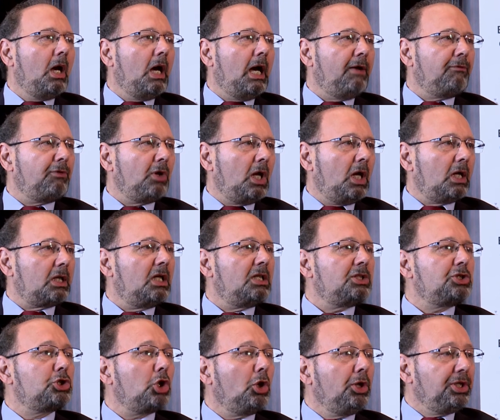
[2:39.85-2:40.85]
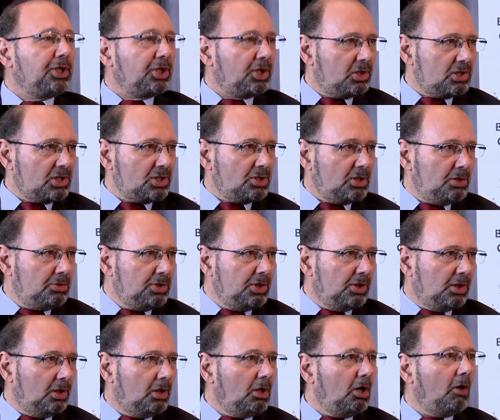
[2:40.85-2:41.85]
if you like, a joint
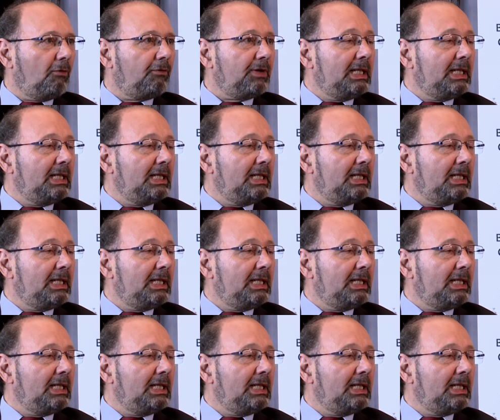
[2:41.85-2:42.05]
custodian of